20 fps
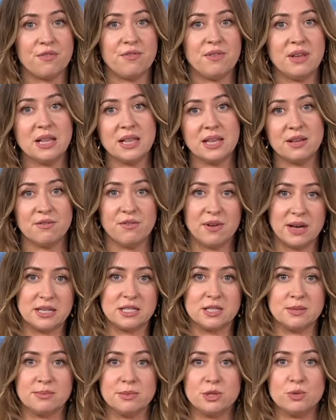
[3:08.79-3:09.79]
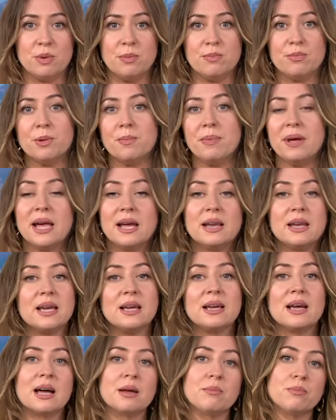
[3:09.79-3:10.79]
failing victims when
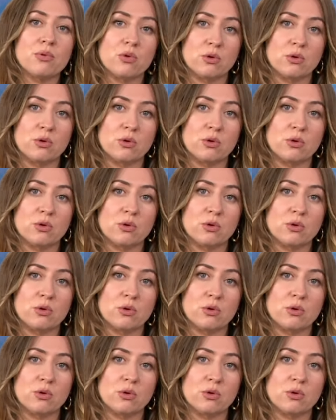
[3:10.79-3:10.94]
preparing and